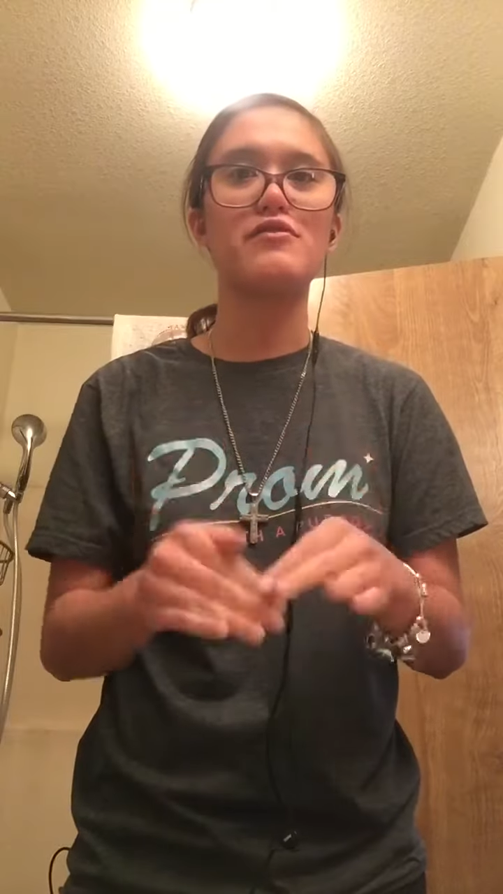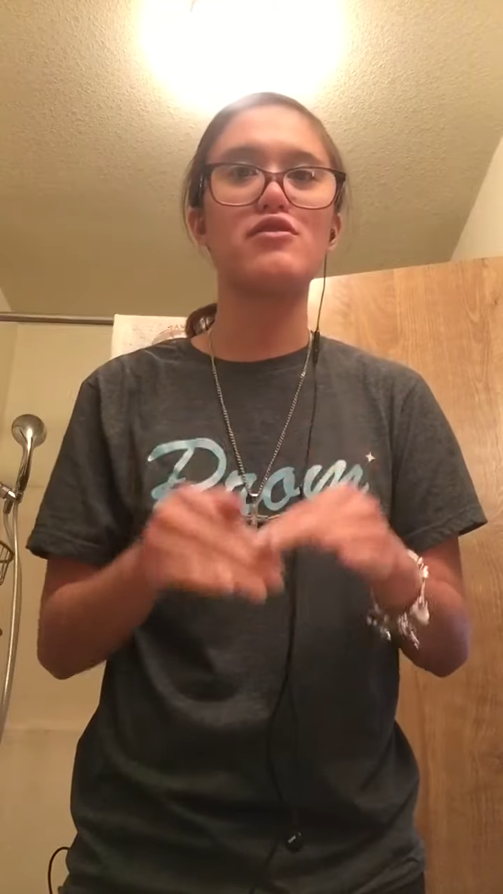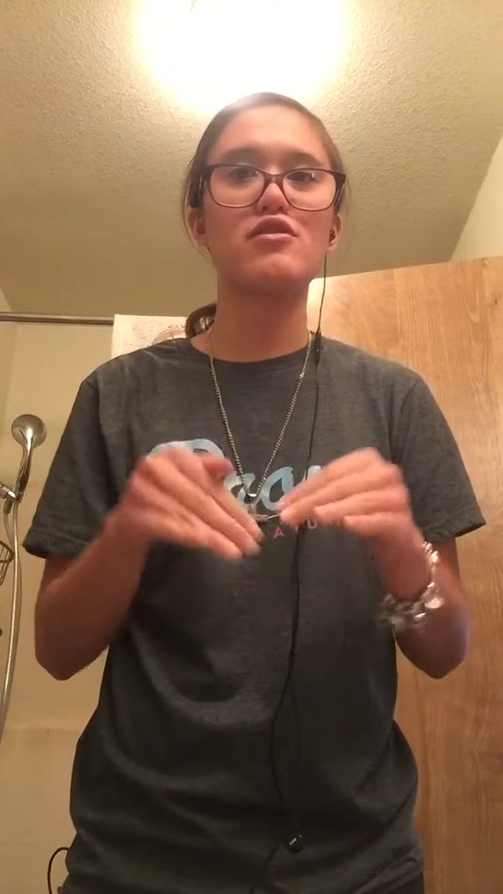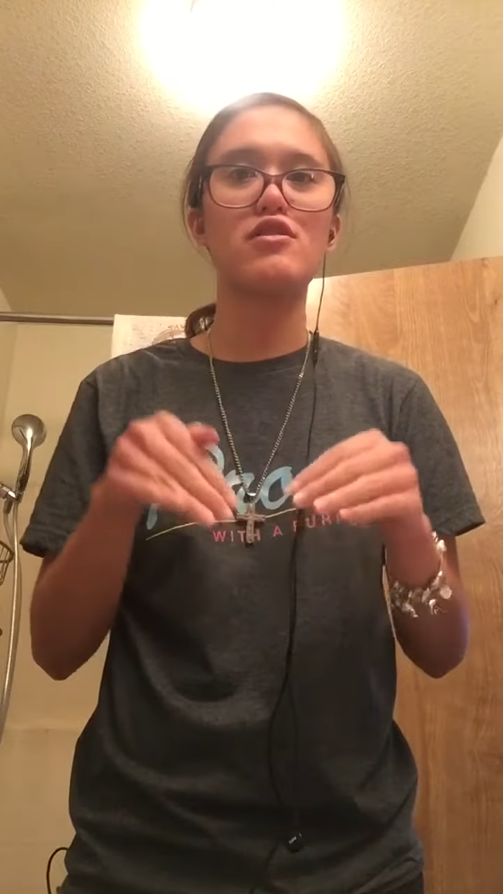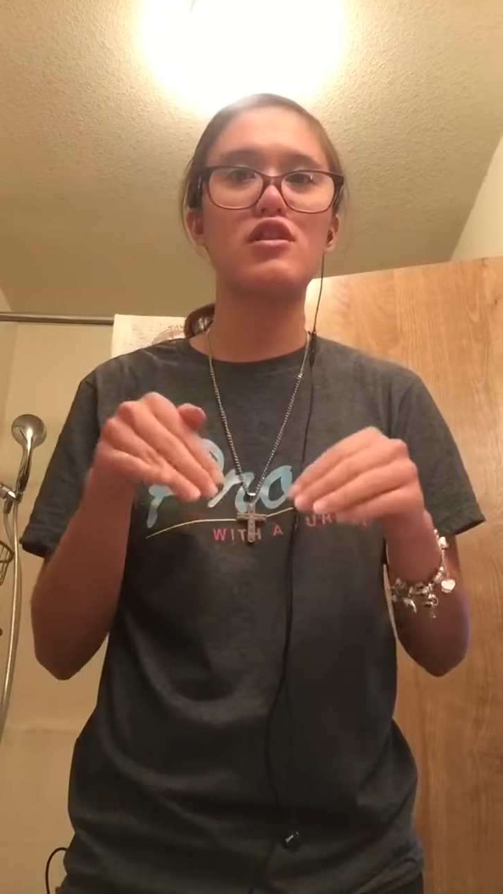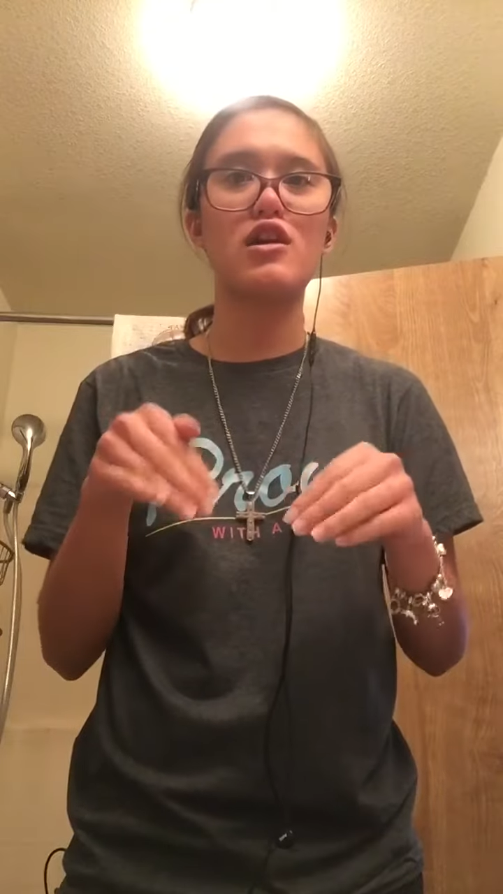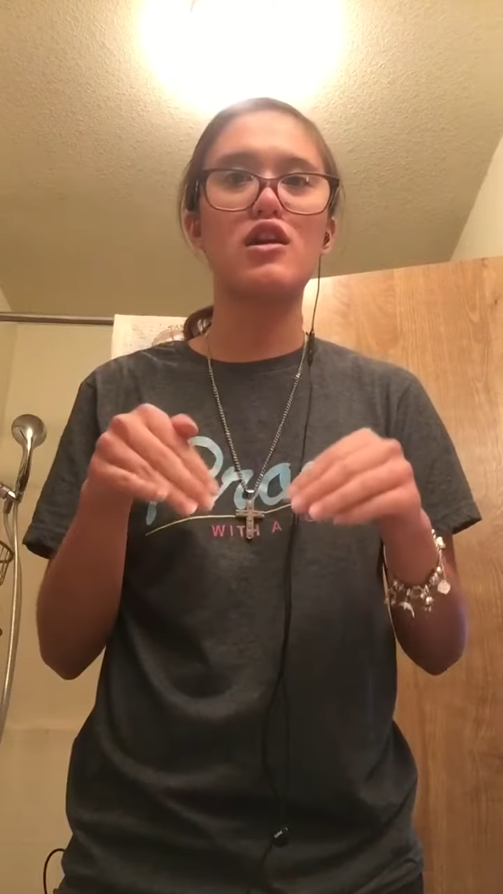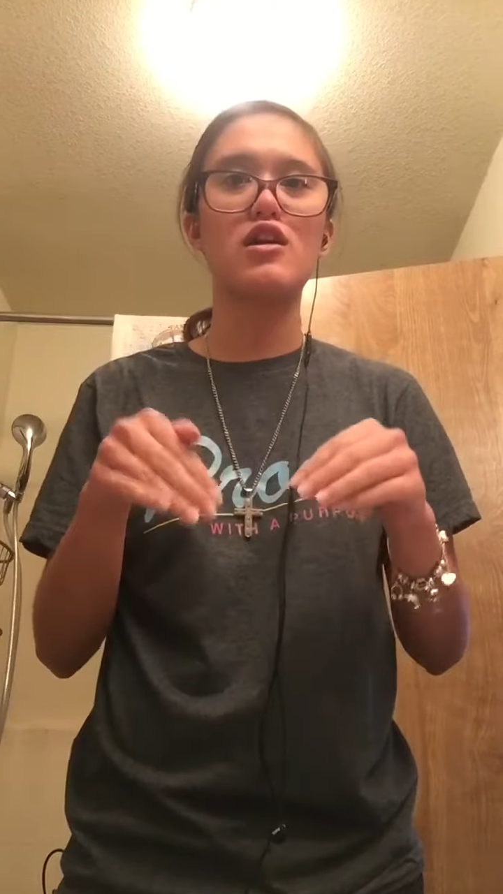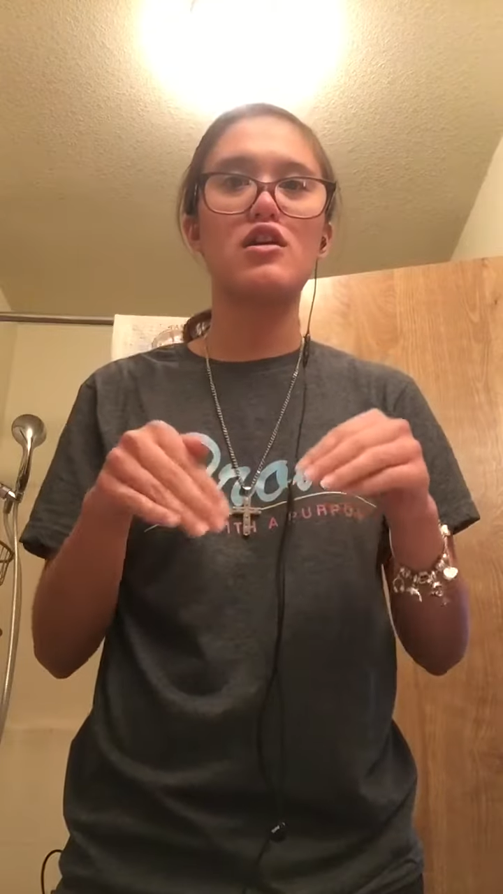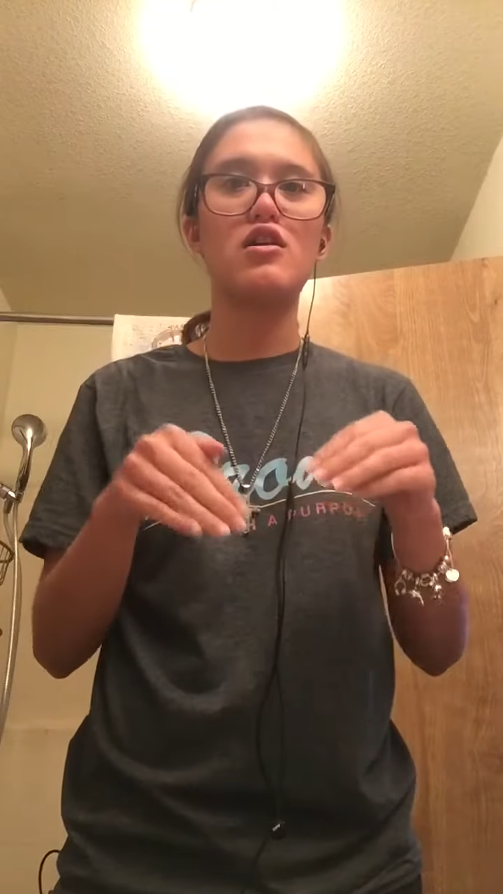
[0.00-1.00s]

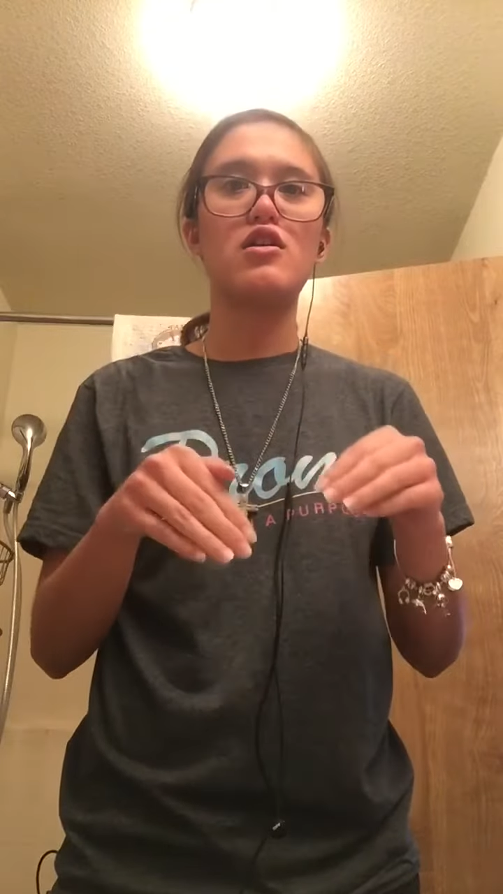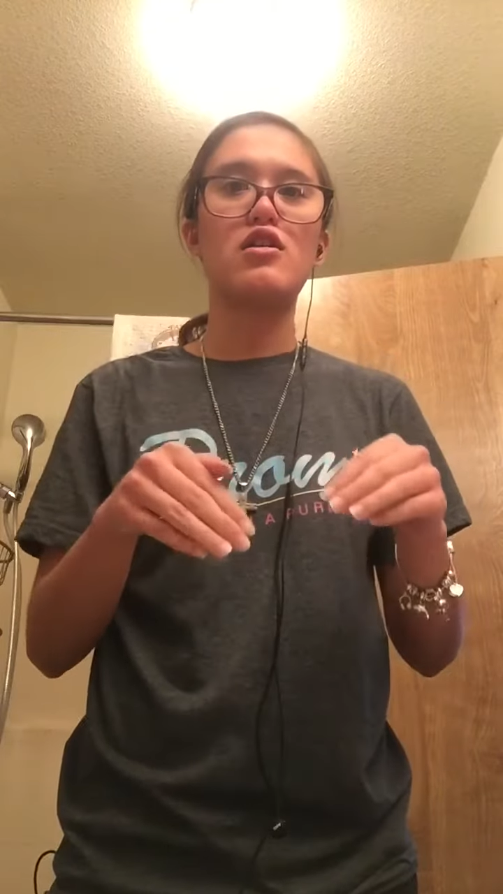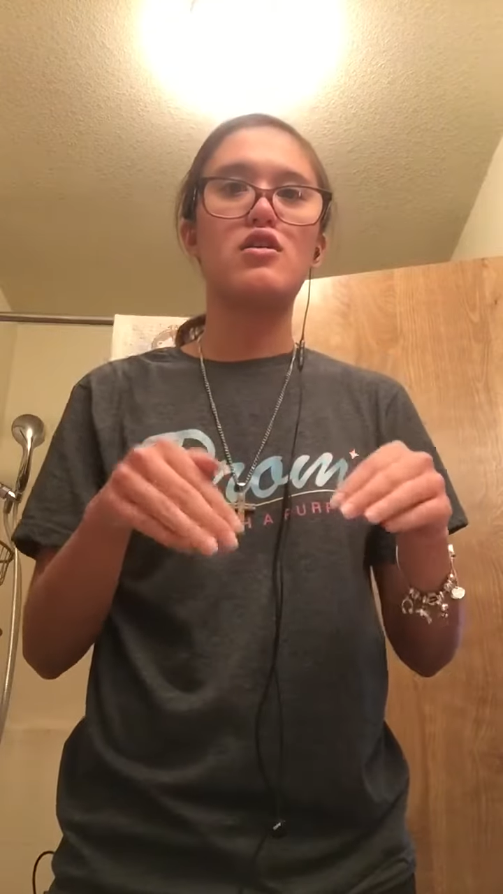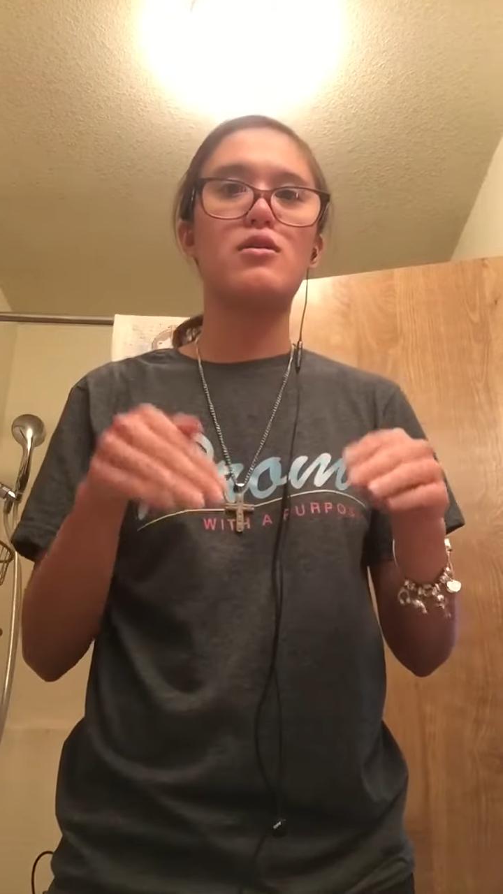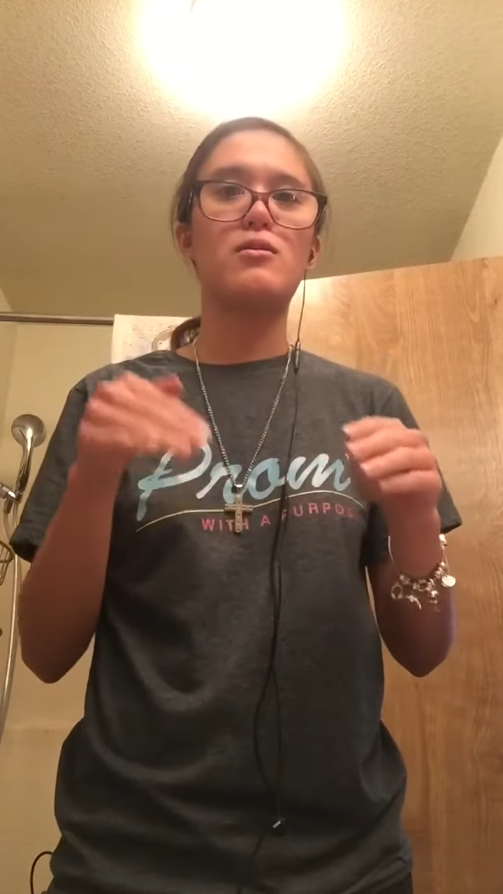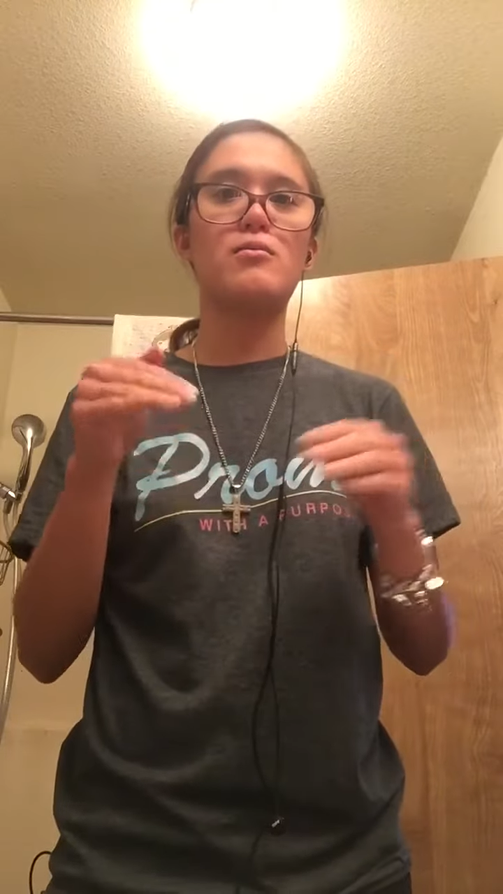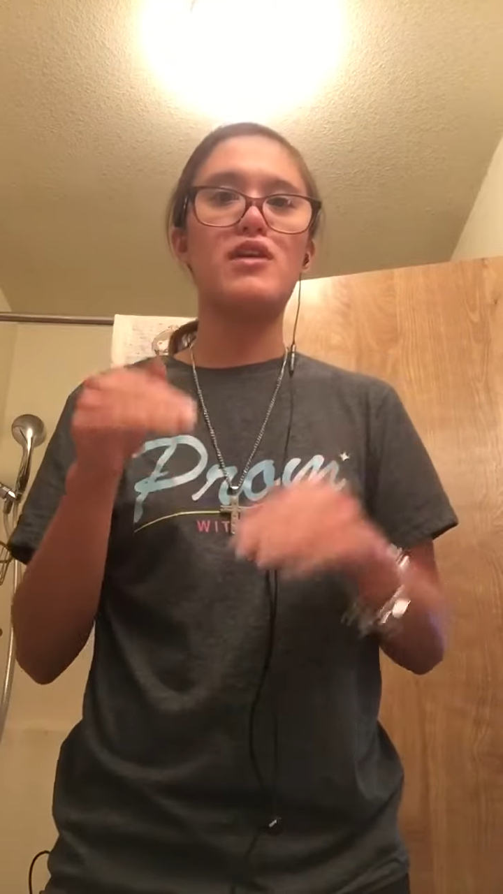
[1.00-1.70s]
will uh,